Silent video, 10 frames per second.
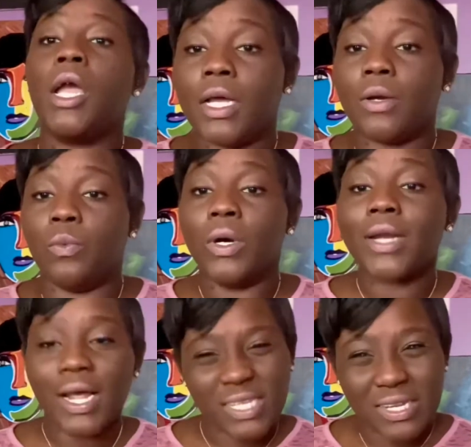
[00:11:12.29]
Would
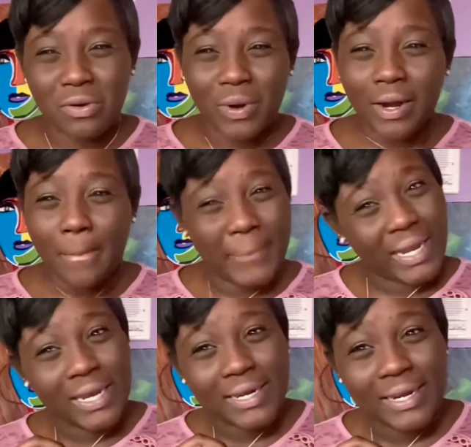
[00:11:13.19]
I still
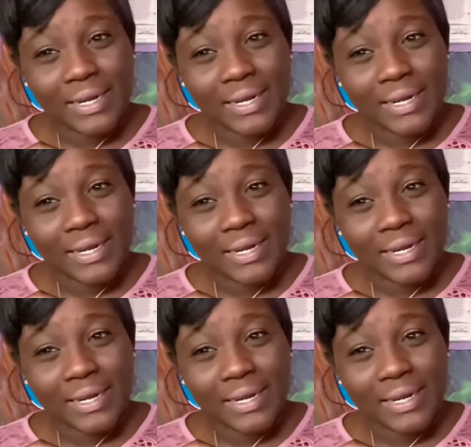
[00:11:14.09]
recommend it?